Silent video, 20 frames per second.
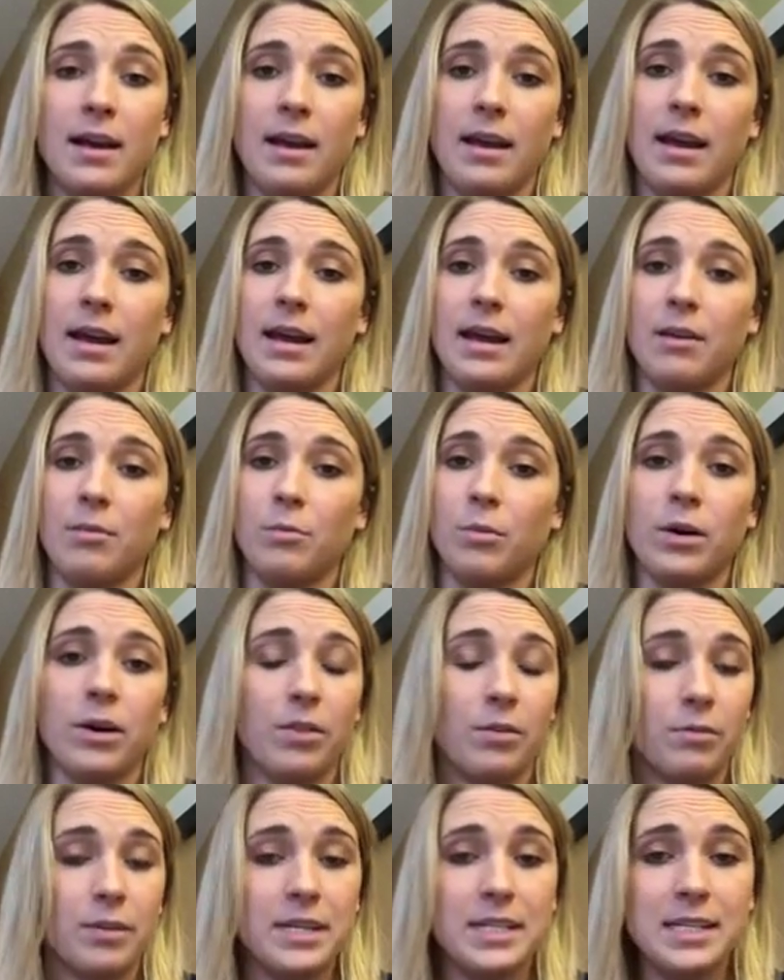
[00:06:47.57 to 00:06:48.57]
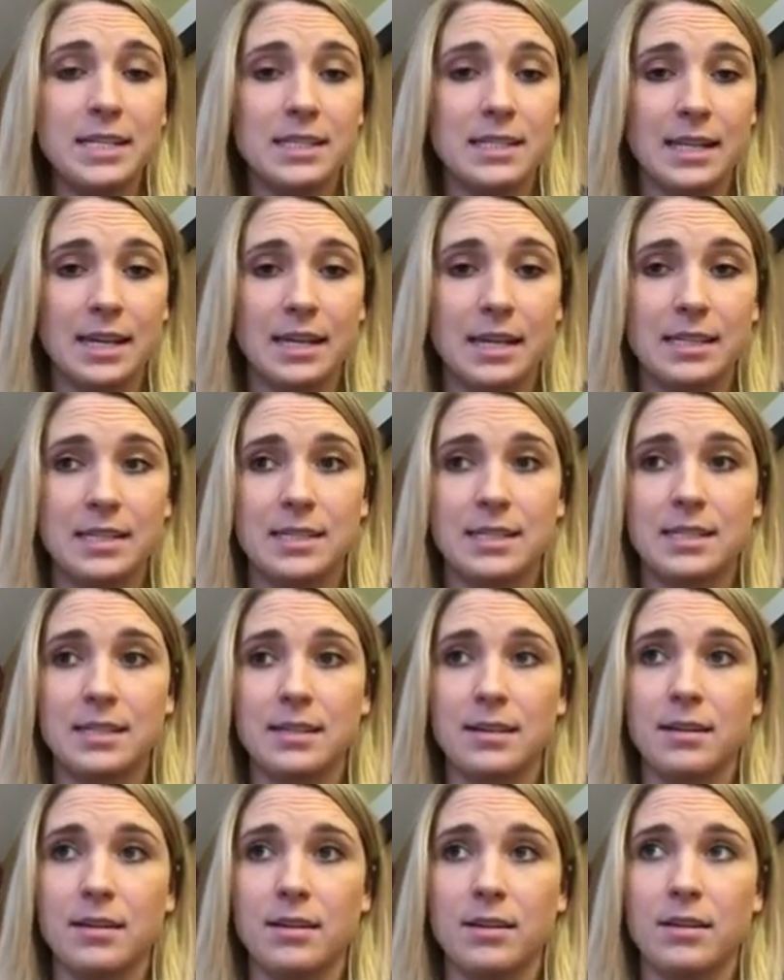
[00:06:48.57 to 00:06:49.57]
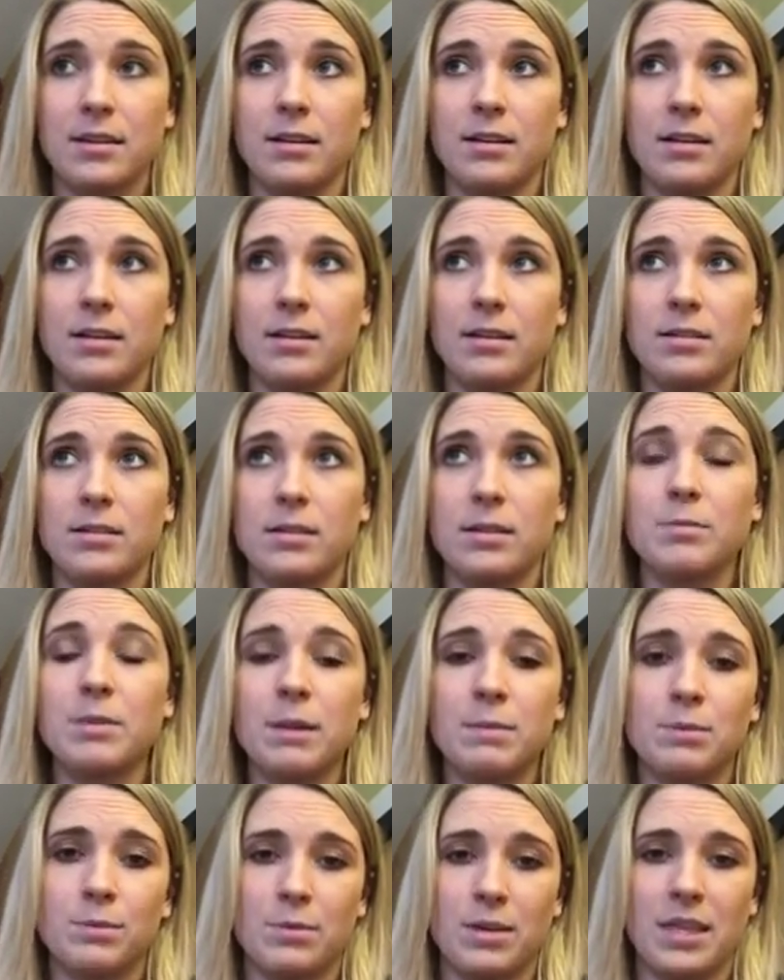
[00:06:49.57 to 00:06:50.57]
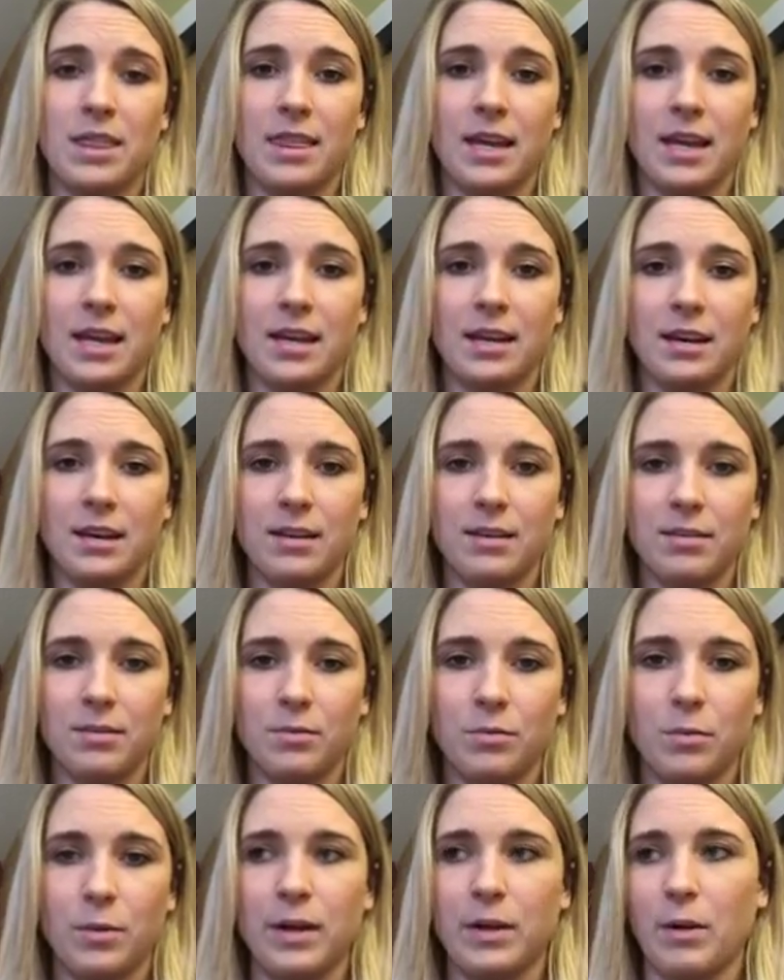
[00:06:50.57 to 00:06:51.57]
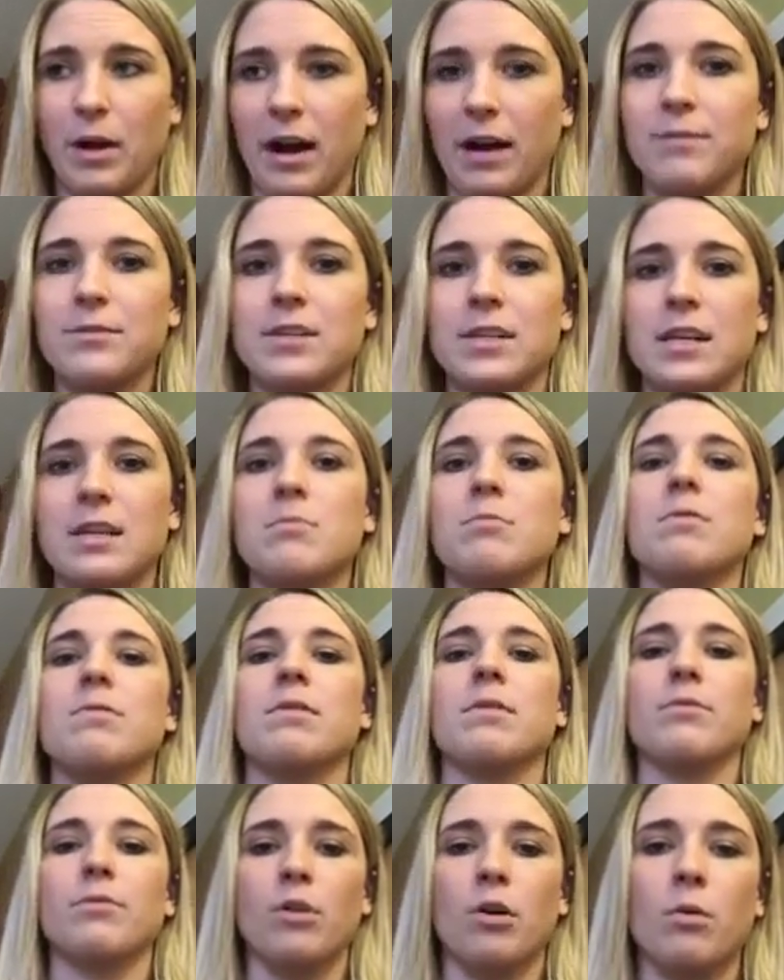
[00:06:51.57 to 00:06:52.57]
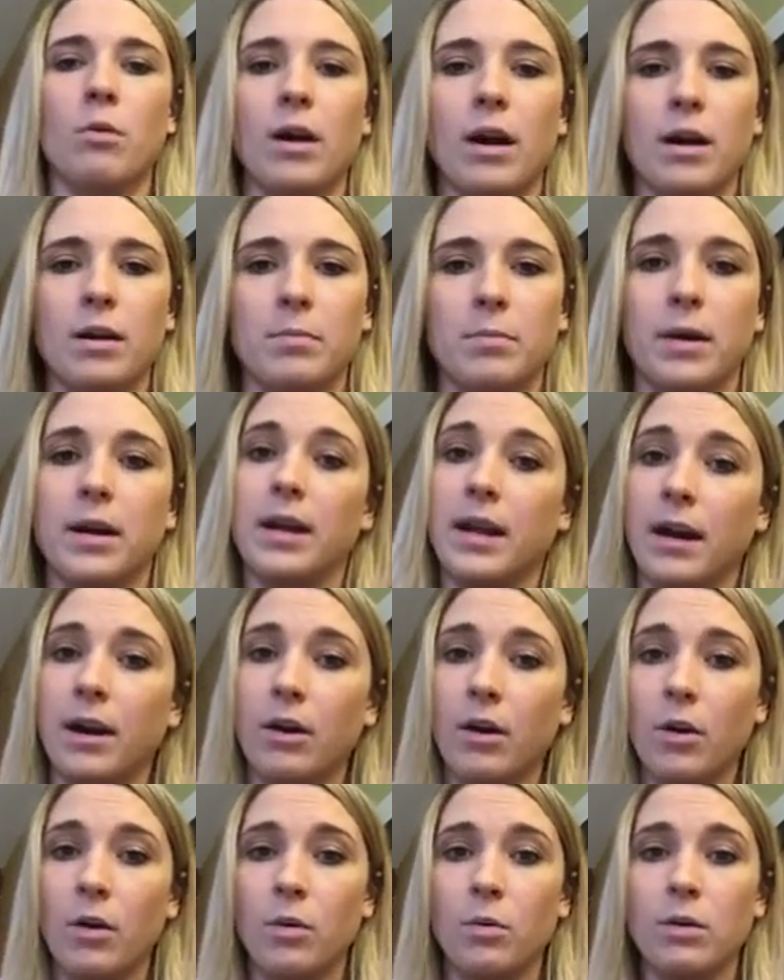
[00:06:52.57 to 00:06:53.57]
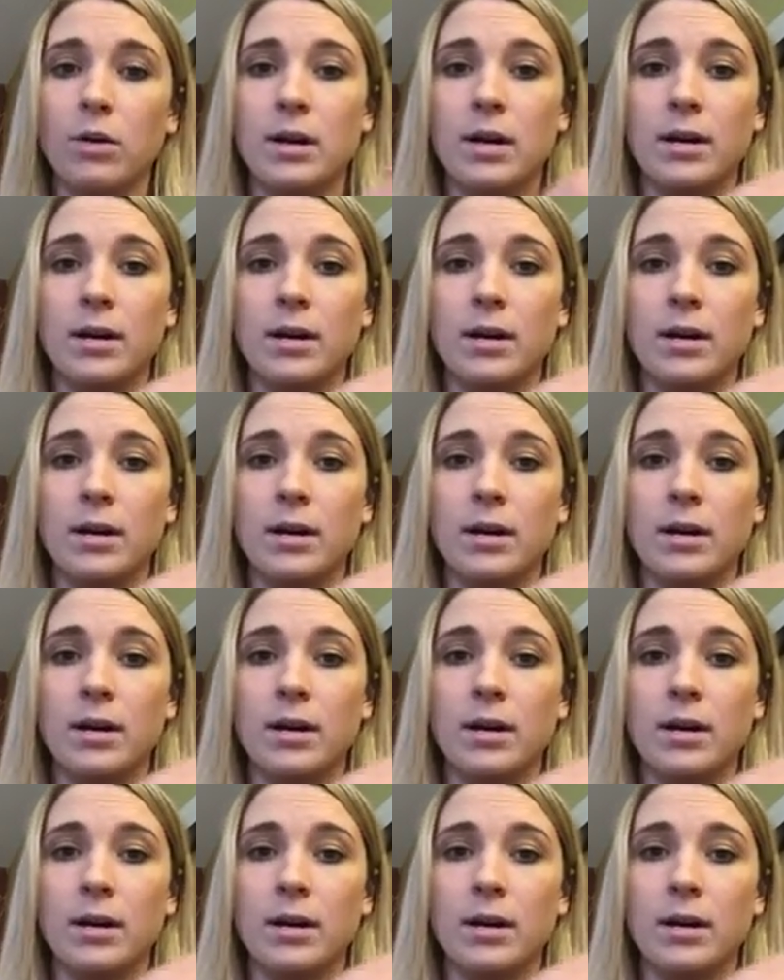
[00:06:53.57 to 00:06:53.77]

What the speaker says: And one of the reasons is sometimes we think we have to keep moving forward, but an arrow